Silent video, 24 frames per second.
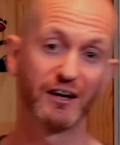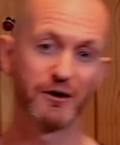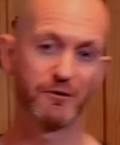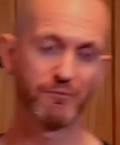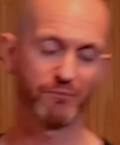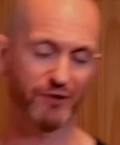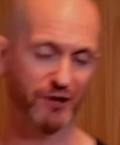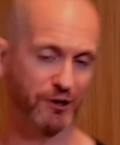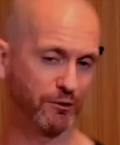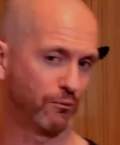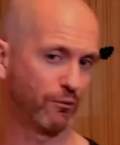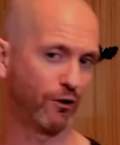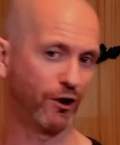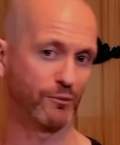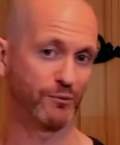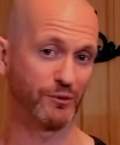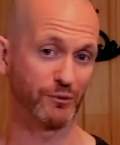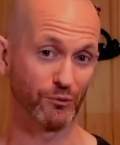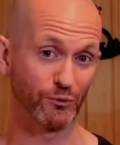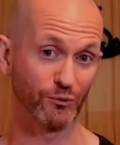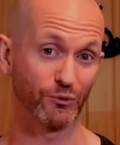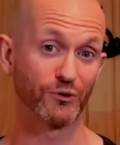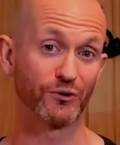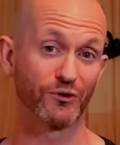it might be
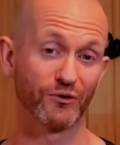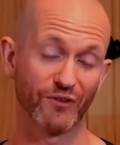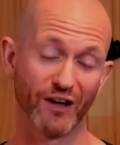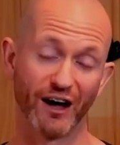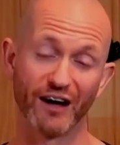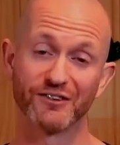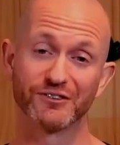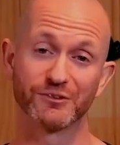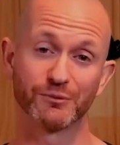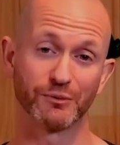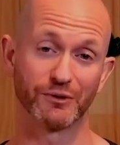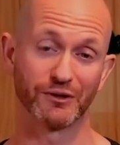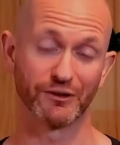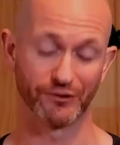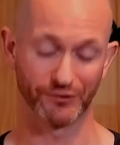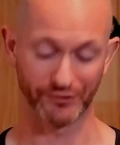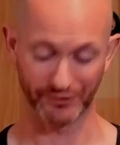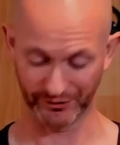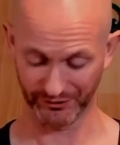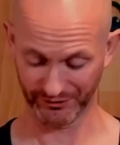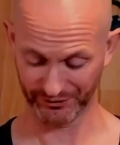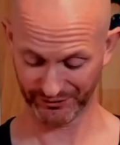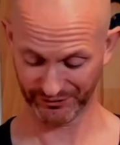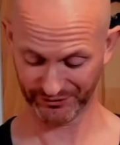more than that, to be
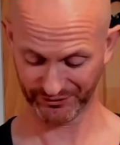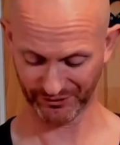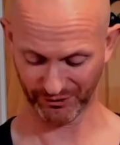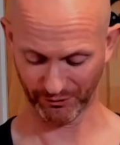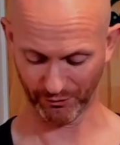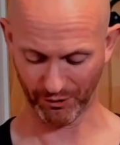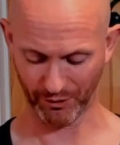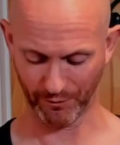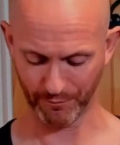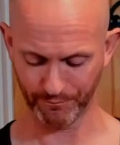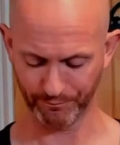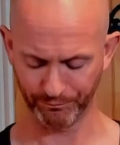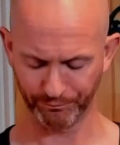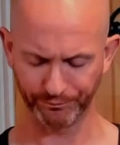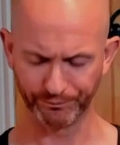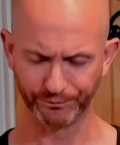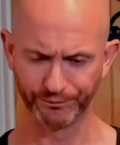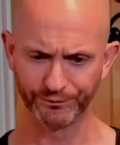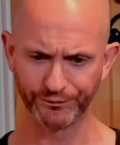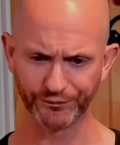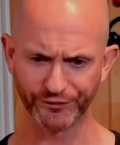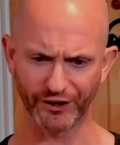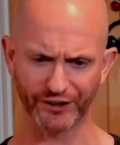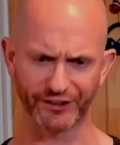honest. So
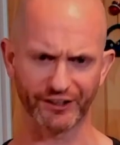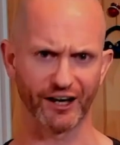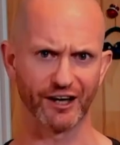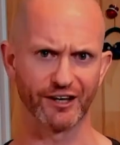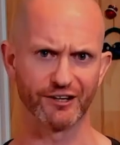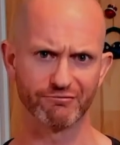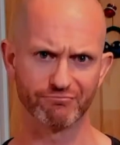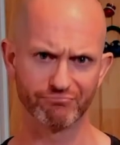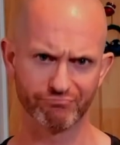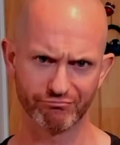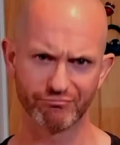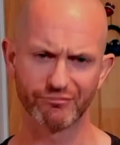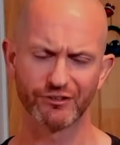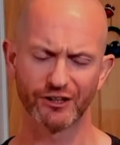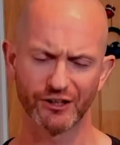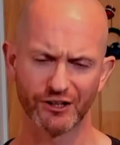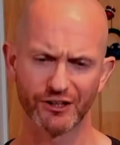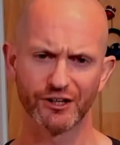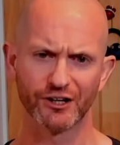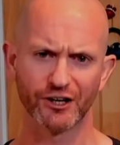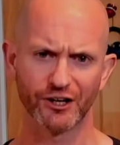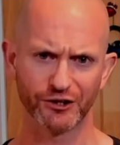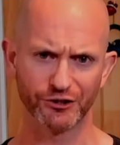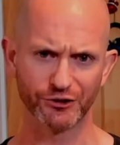again,
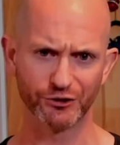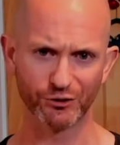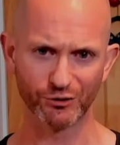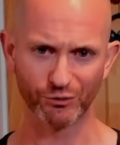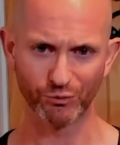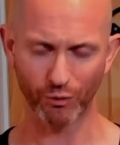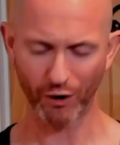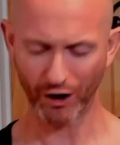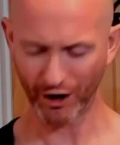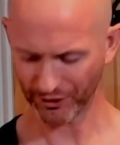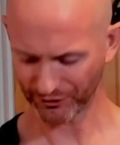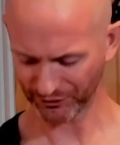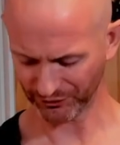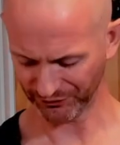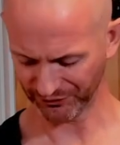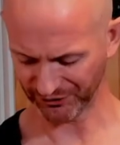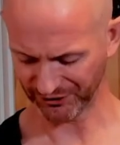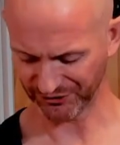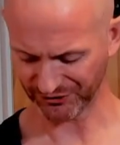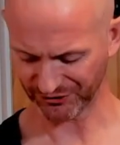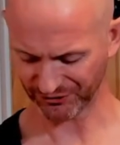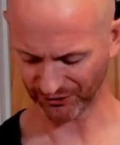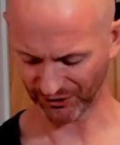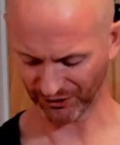you work on the
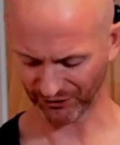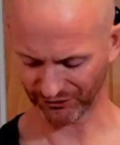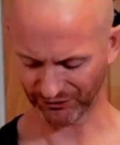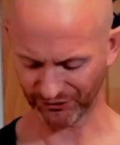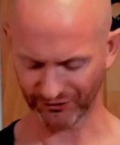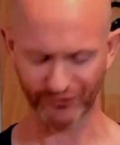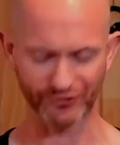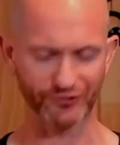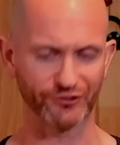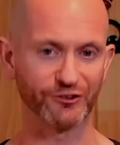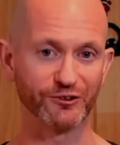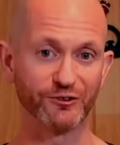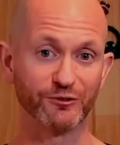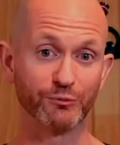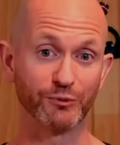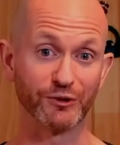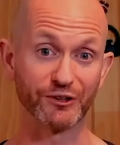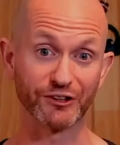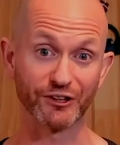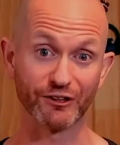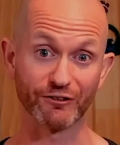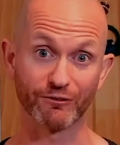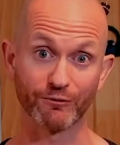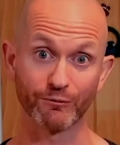instructions that you've been
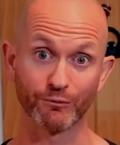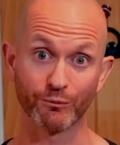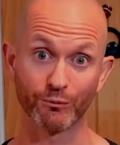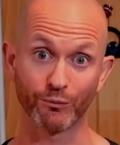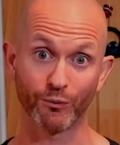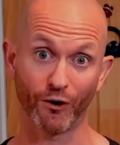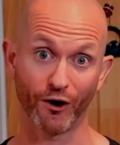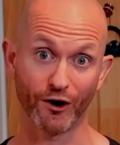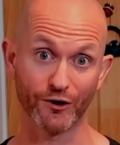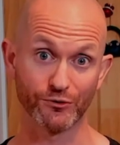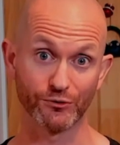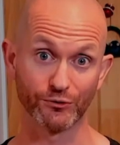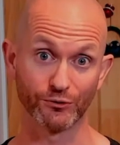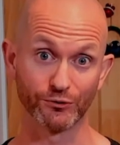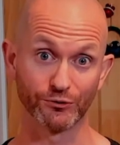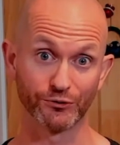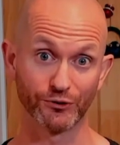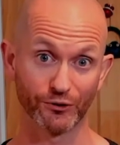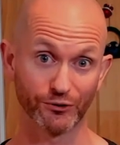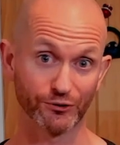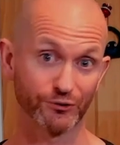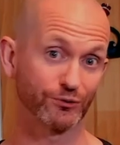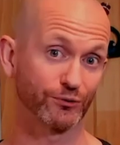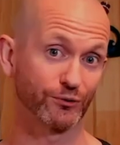given by your
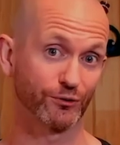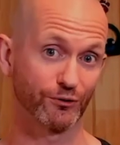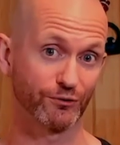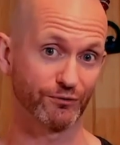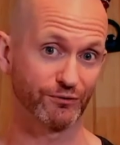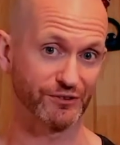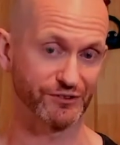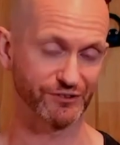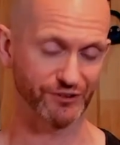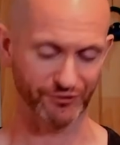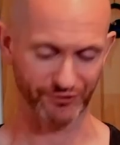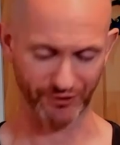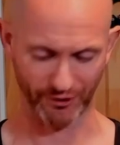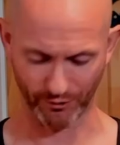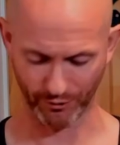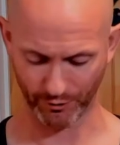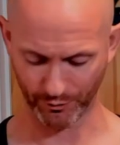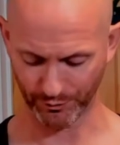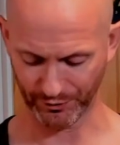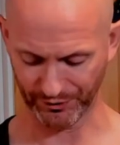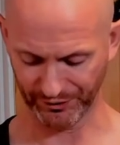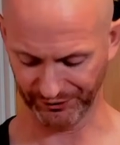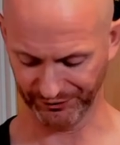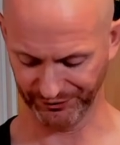doctor or
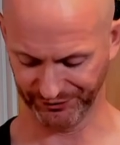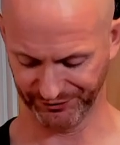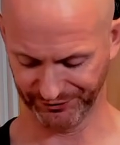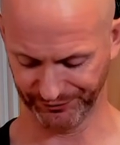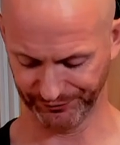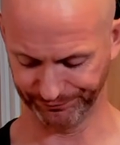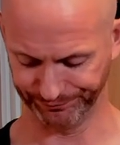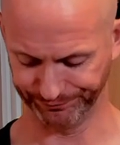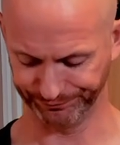physiotherapist.